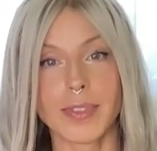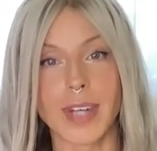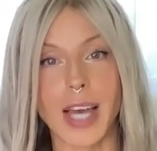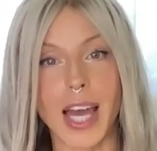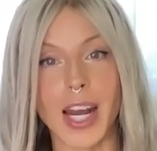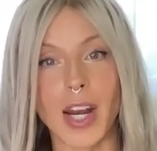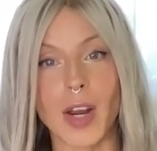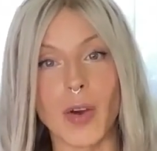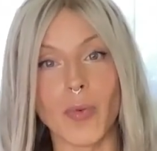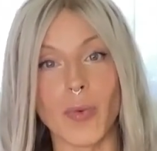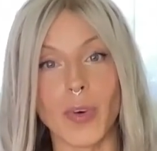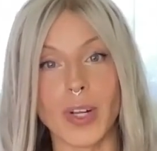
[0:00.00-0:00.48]

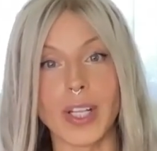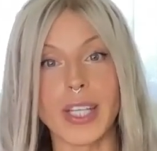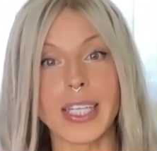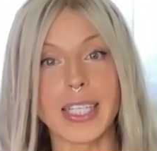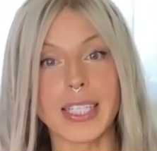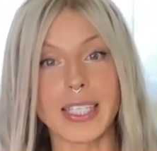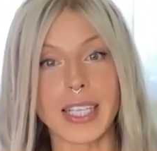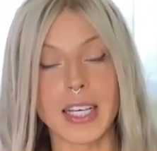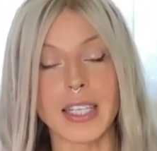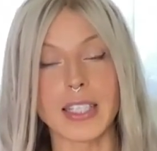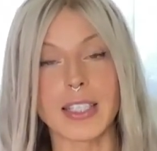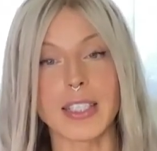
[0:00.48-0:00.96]
And it really
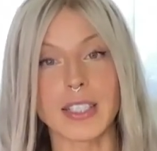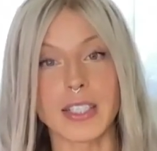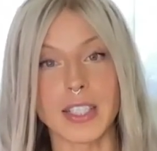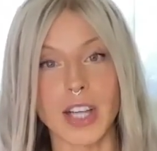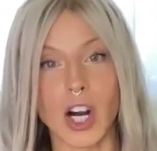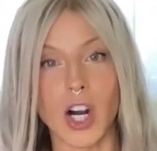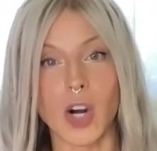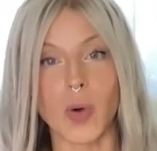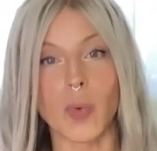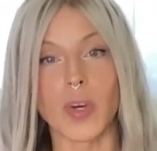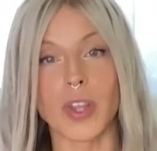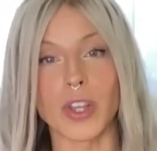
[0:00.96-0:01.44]
does
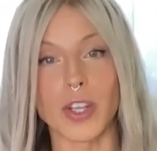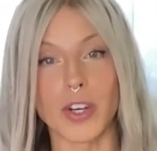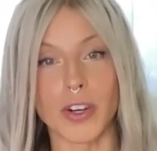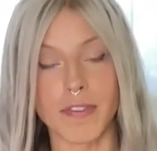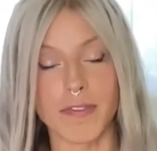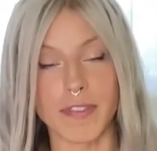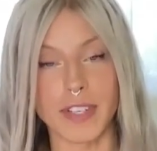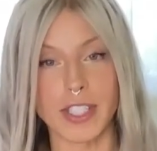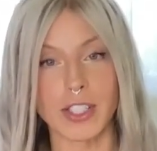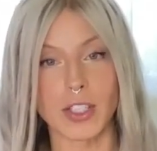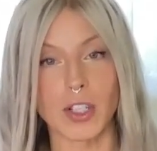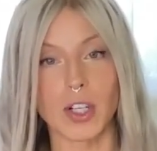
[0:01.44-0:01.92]
start with your
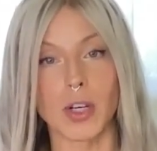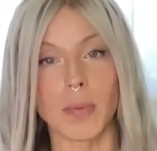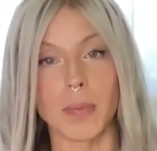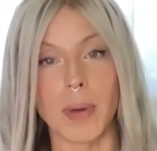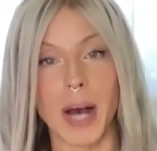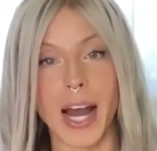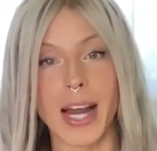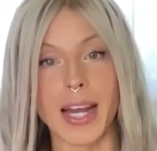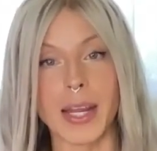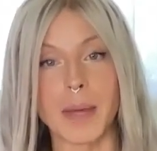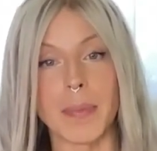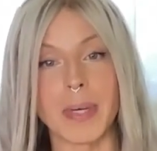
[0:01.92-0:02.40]
physical
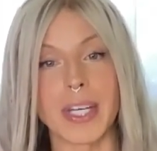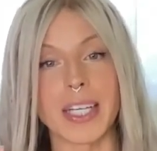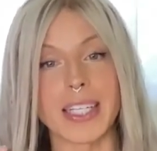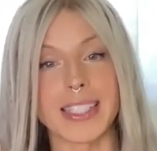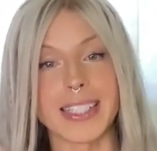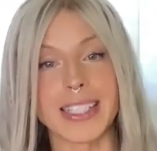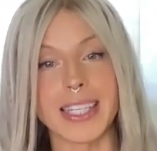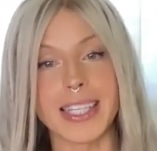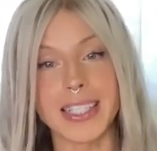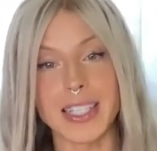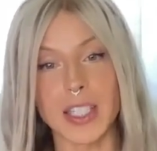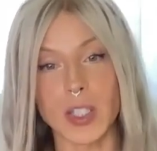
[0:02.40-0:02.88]
body,
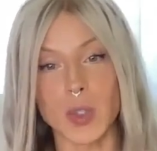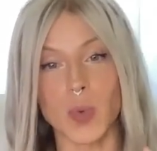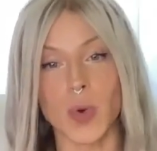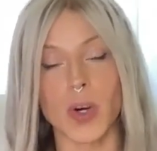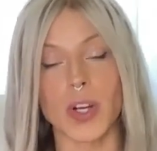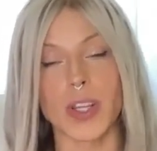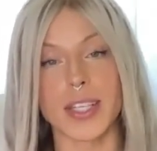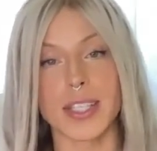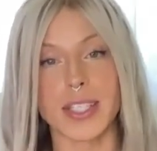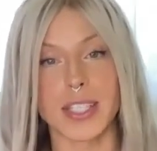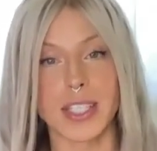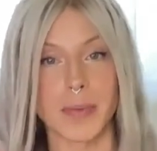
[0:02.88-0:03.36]
because this is
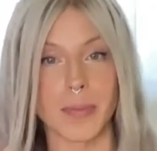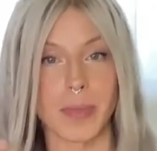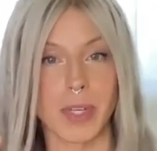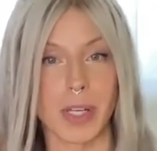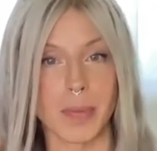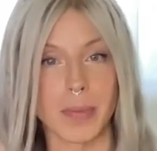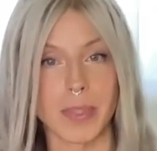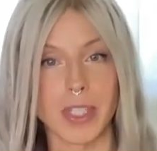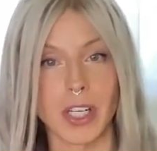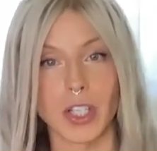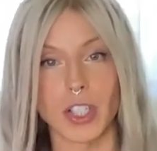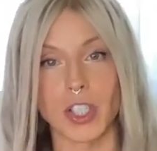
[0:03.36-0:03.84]
where the
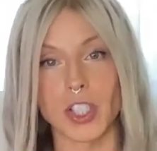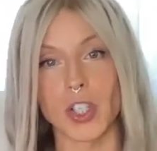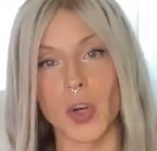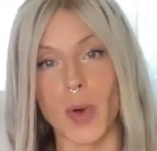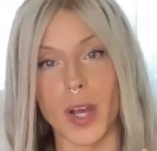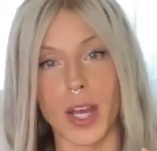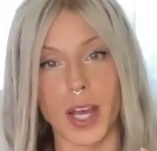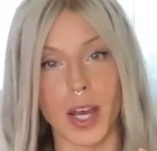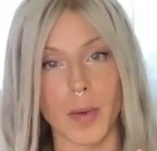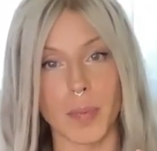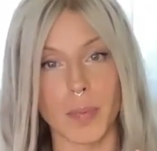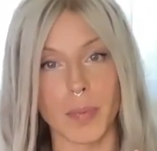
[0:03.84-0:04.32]
symptoms are
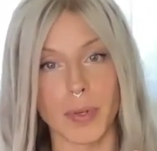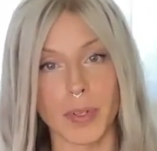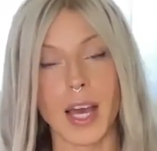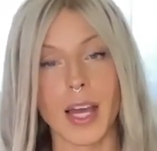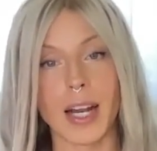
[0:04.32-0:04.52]
showing up.